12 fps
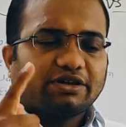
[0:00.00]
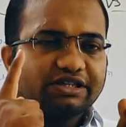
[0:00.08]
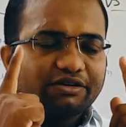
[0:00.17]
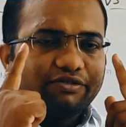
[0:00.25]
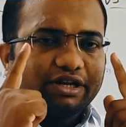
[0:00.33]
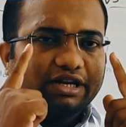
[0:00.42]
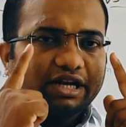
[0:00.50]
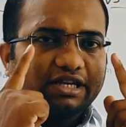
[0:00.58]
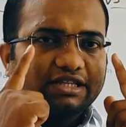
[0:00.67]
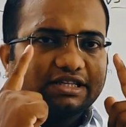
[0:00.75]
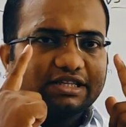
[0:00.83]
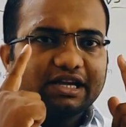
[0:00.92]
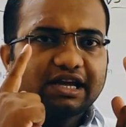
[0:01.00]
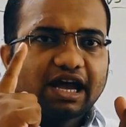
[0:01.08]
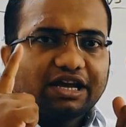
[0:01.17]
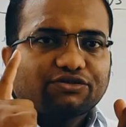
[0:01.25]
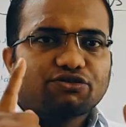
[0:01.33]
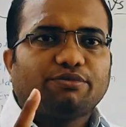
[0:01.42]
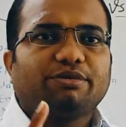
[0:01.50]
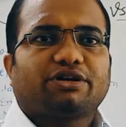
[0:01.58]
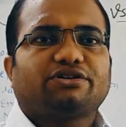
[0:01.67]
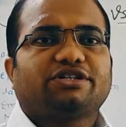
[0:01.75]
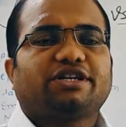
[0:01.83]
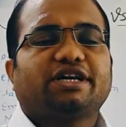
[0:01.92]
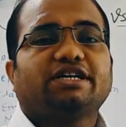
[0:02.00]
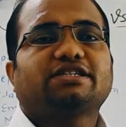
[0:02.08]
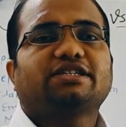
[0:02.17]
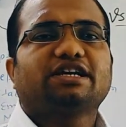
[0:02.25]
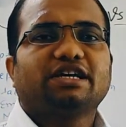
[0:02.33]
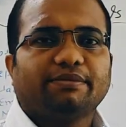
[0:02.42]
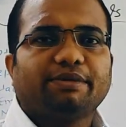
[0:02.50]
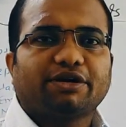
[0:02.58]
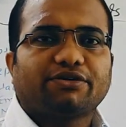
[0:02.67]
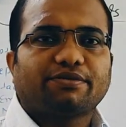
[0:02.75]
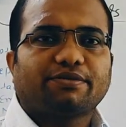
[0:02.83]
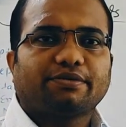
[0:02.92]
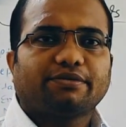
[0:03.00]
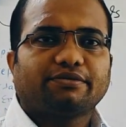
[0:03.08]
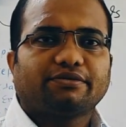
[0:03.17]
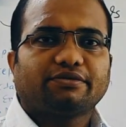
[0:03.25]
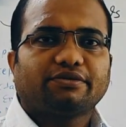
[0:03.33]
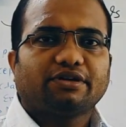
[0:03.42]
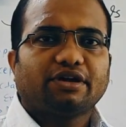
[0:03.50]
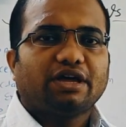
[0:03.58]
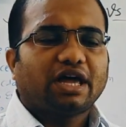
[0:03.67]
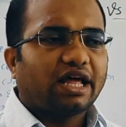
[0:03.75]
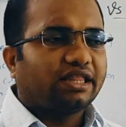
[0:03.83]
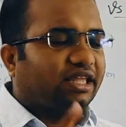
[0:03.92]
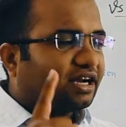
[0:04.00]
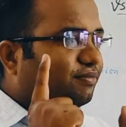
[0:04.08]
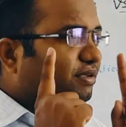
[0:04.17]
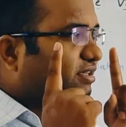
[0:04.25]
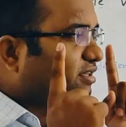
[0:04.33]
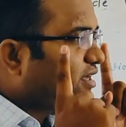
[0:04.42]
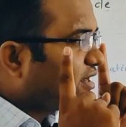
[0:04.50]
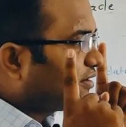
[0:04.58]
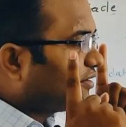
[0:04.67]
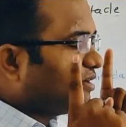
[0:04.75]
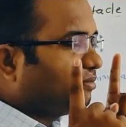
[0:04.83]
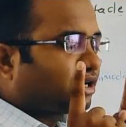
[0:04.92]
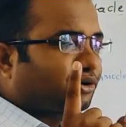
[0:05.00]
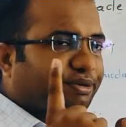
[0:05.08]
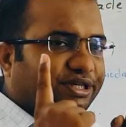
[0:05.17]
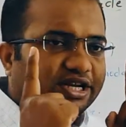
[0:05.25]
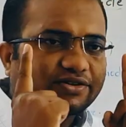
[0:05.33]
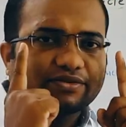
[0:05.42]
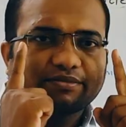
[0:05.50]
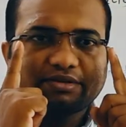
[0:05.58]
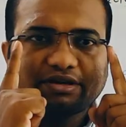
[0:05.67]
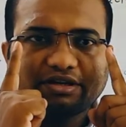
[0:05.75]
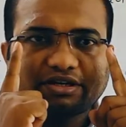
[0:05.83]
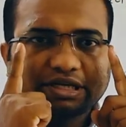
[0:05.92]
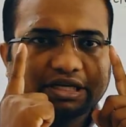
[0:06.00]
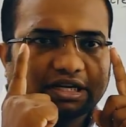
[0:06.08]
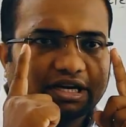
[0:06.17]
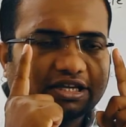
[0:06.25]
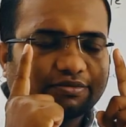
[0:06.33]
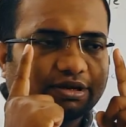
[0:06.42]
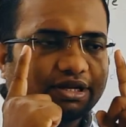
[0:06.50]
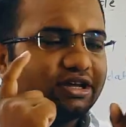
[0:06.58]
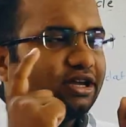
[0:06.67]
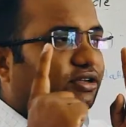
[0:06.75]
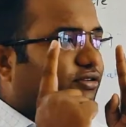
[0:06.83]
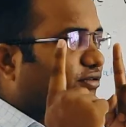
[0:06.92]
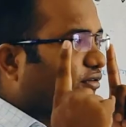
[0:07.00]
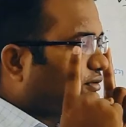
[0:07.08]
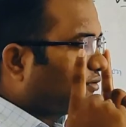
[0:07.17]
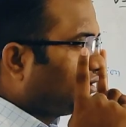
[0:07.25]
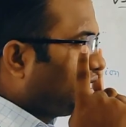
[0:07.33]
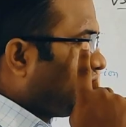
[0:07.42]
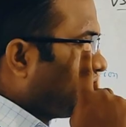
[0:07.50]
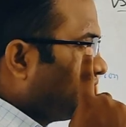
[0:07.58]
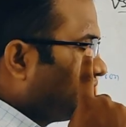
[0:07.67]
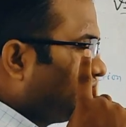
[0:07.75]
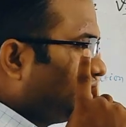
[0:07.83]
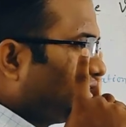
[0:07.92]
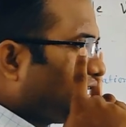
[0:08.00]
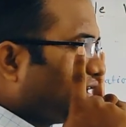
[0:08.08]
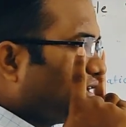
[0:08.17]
I wear glass, I should be considered as emmetrop, and that means Emetropia starts from a glass plane. So ideally